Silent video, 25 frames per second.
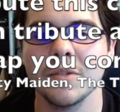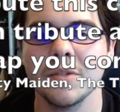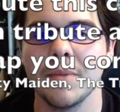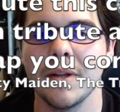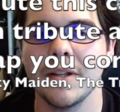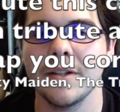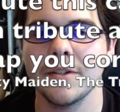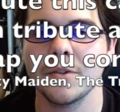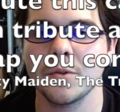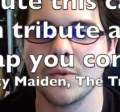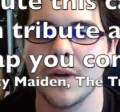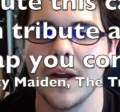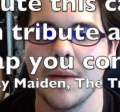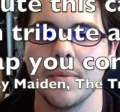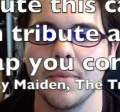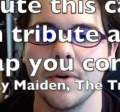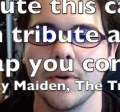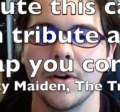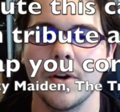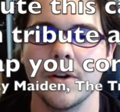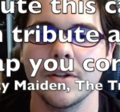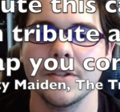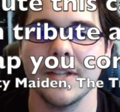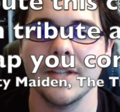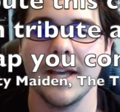spell and trap
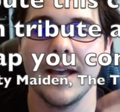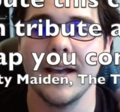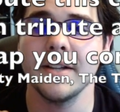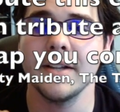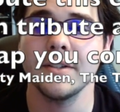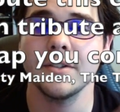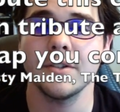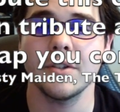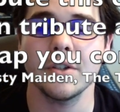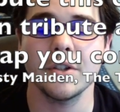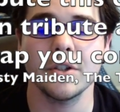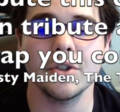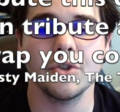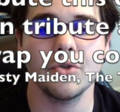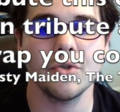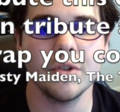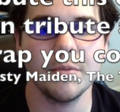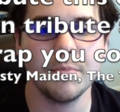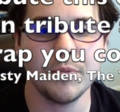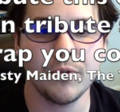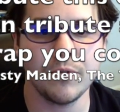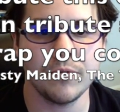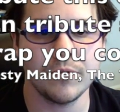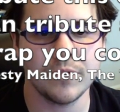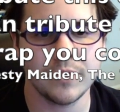cards as their
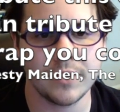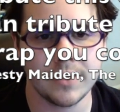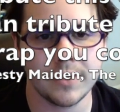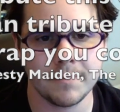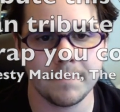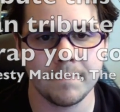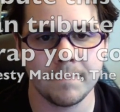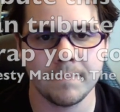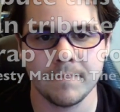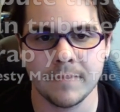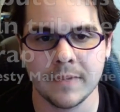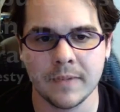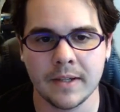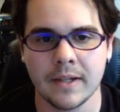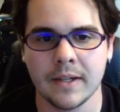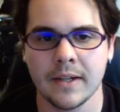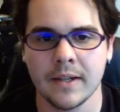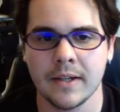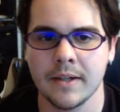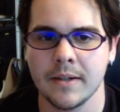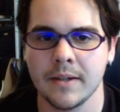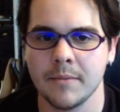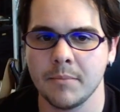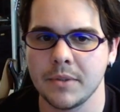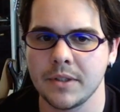tribute
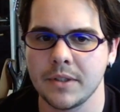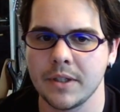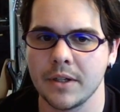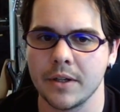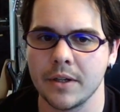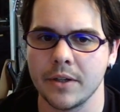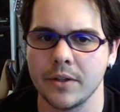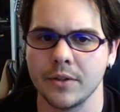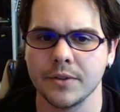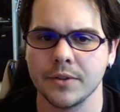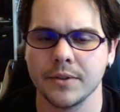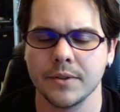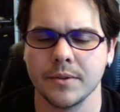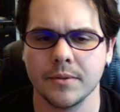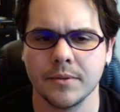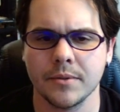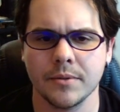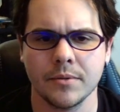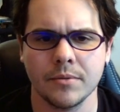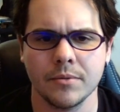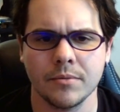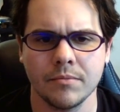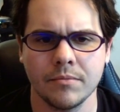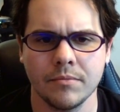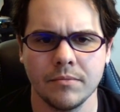
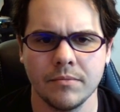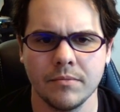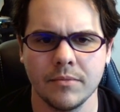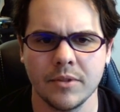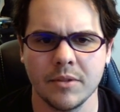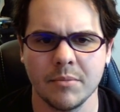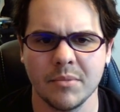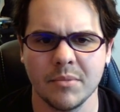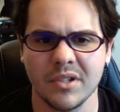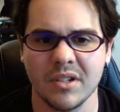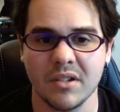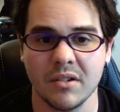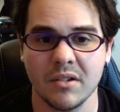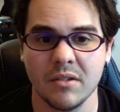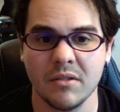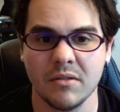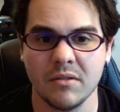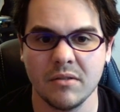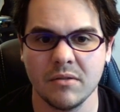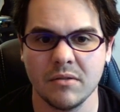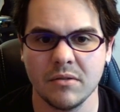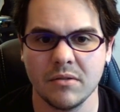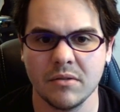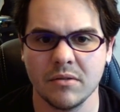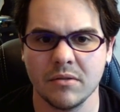materials. Is it
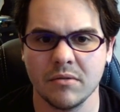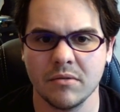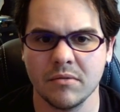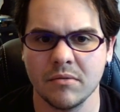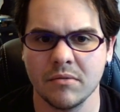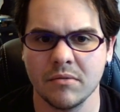materials?